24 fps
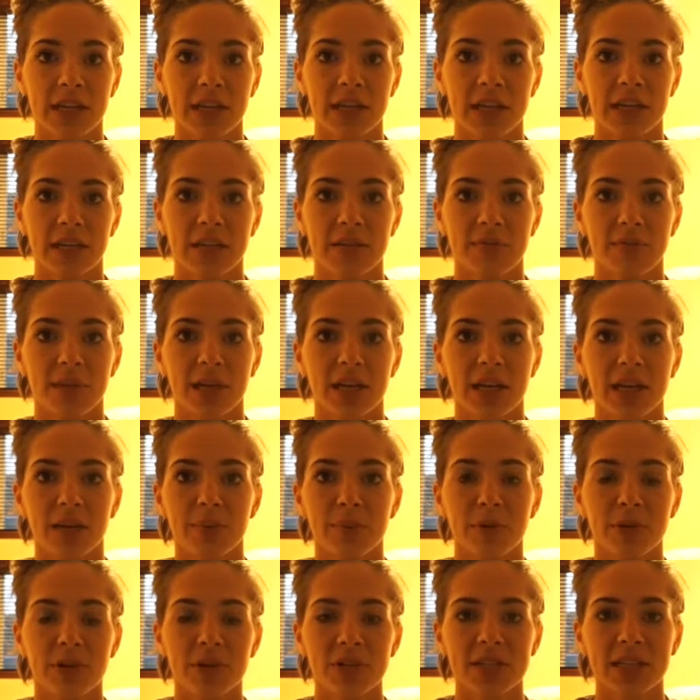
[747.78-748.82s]
and make it
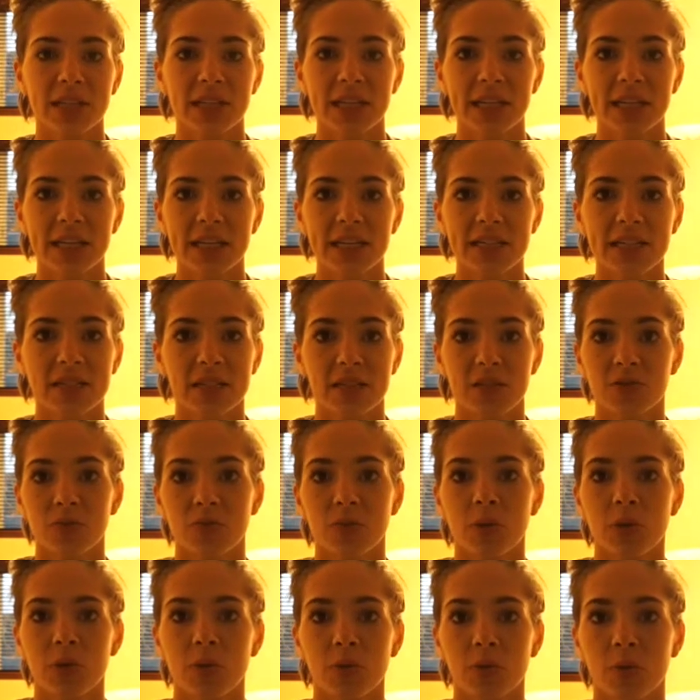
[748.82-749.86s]
personalized, because
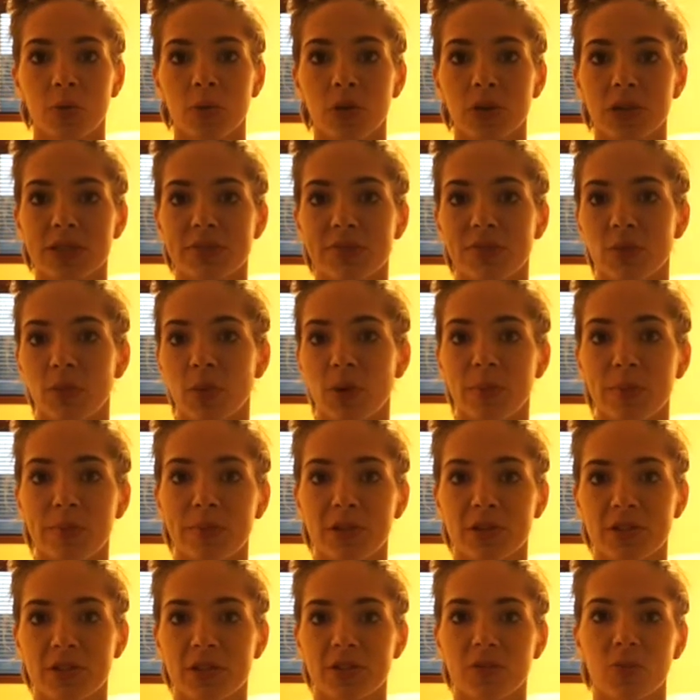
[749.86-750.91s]
what works for one
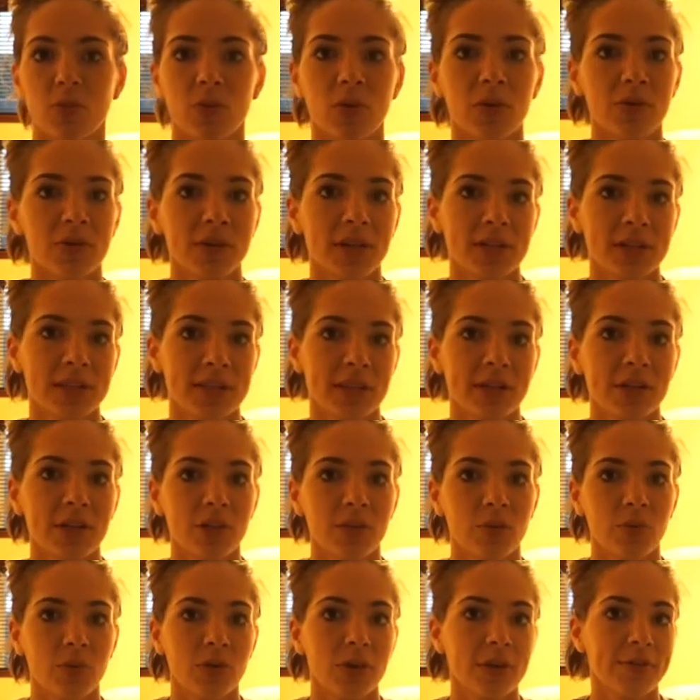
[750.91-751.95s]
person won't necessarily
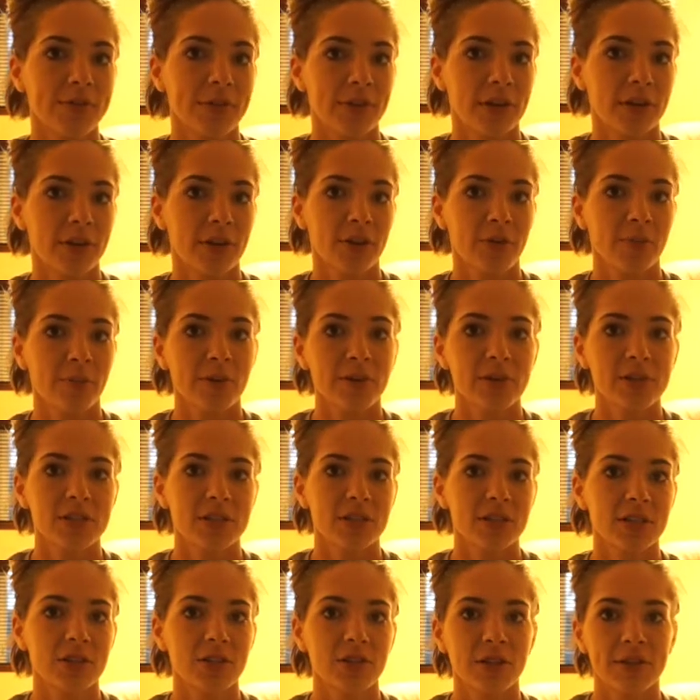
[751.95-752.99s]
work for another
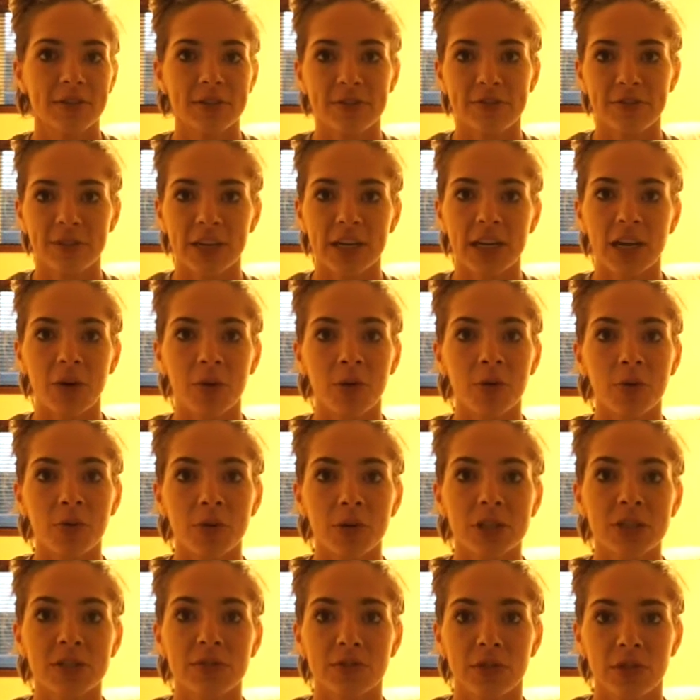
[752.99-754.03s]
person. You have to find out what
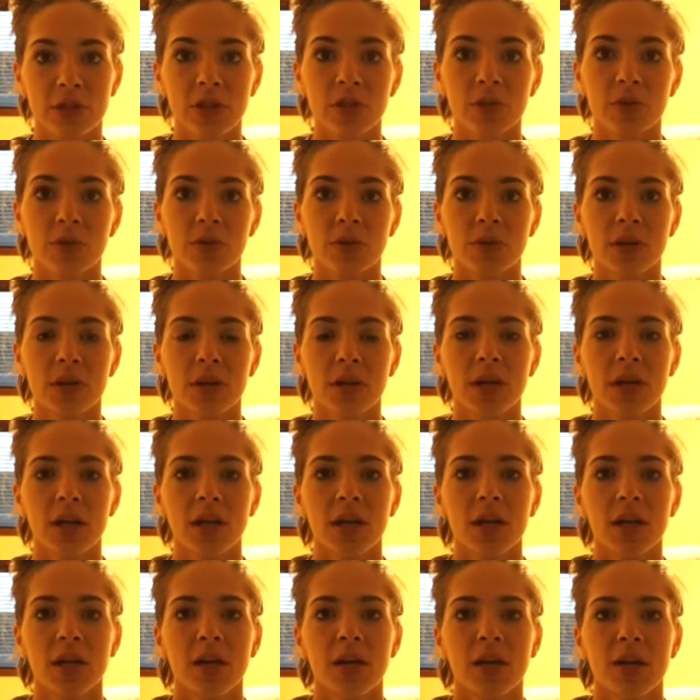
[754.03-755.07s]
works for you.
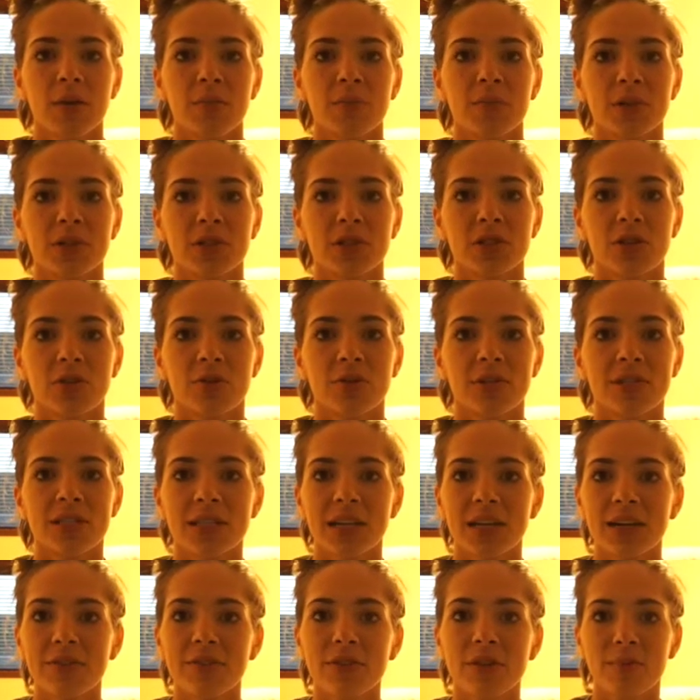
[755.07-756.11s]
But so
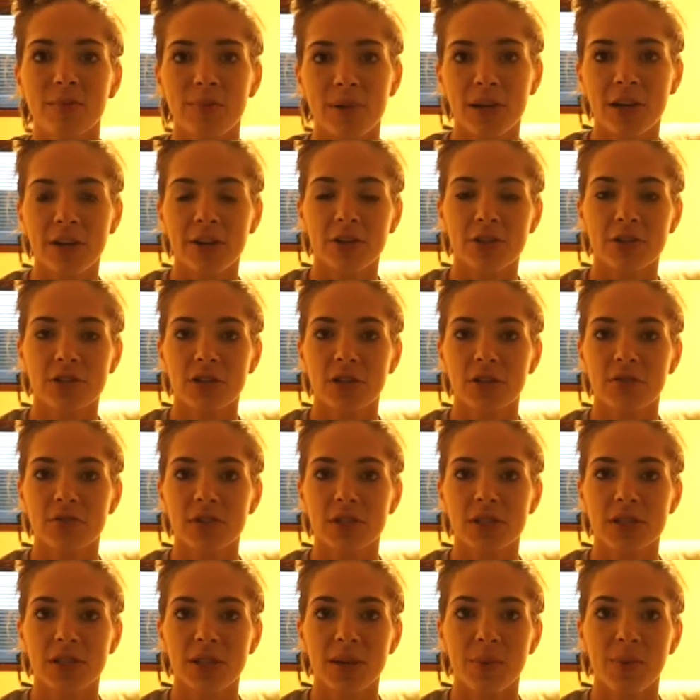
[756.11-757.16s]
instead of comparing yourself
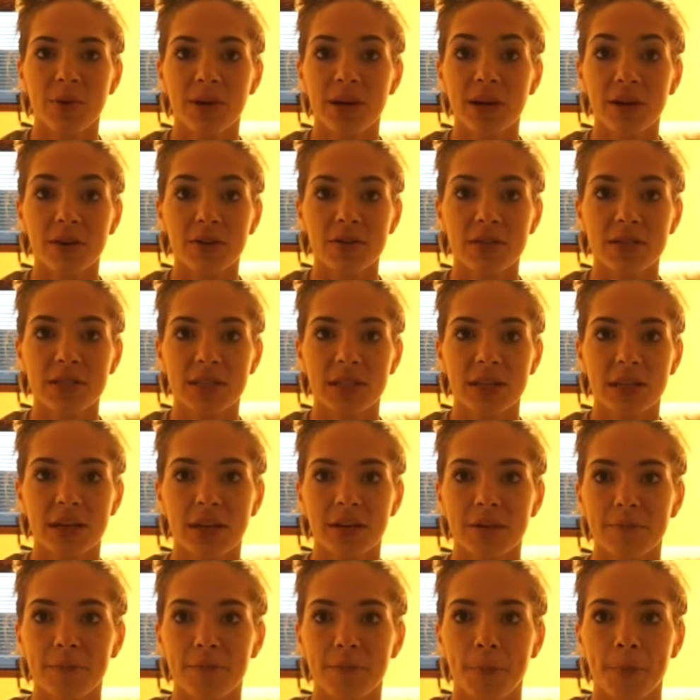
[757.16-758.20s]
to someone else
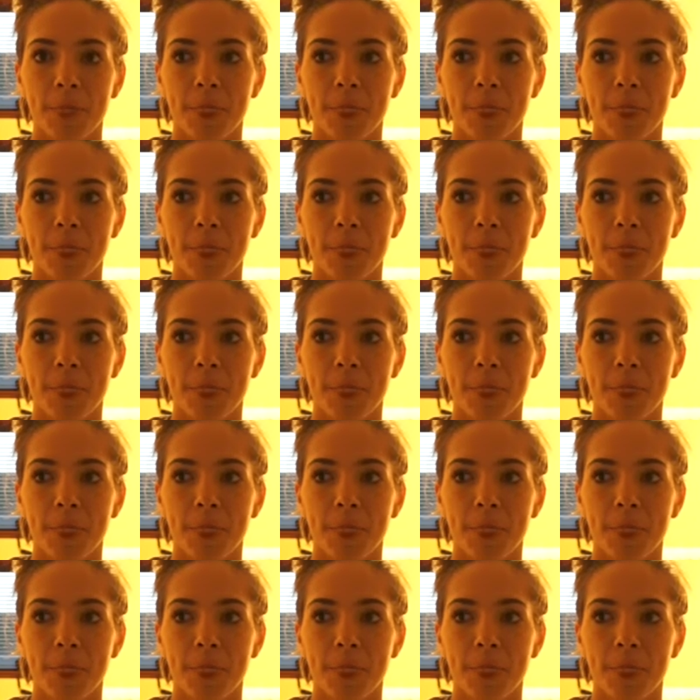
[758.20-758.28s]
that